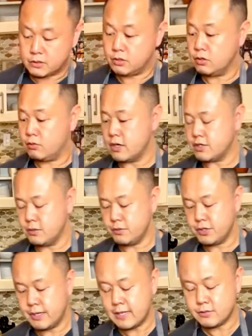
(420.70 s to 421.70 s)
a good question, we
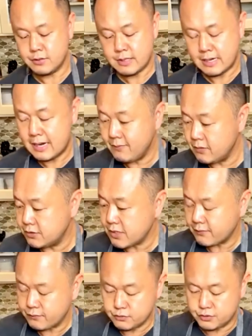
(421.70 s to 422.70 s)
should answer that. And I have a
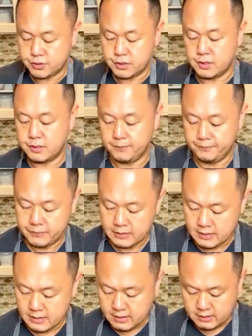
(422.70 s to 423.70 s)
jackfruit seed.
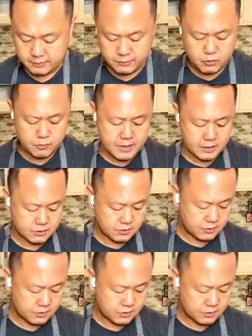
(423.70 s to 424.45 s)
Let me go back to